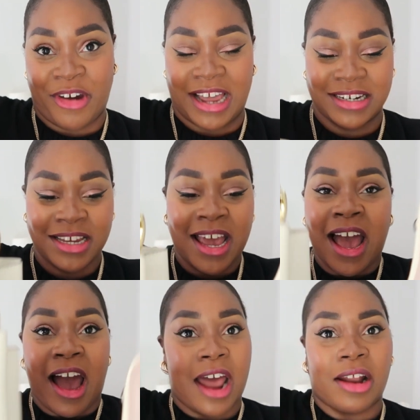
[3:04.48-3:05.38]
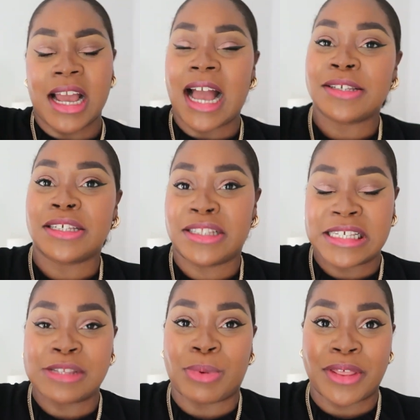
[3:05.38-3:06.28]
brand, and
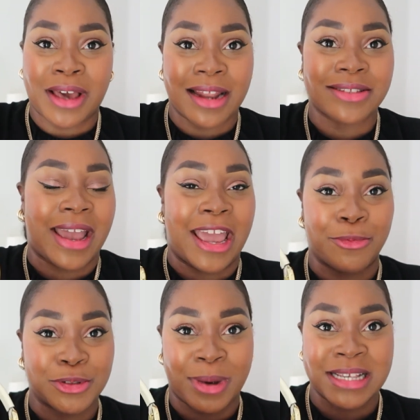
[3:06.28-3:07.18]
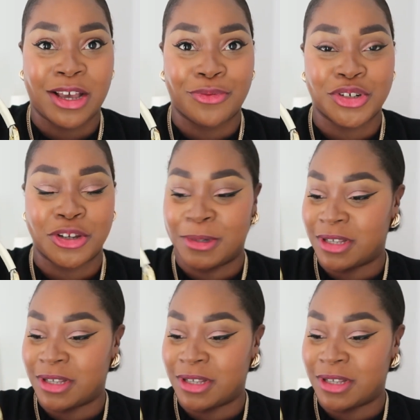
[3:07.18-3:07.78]
this is one of the colours that I helped myself to,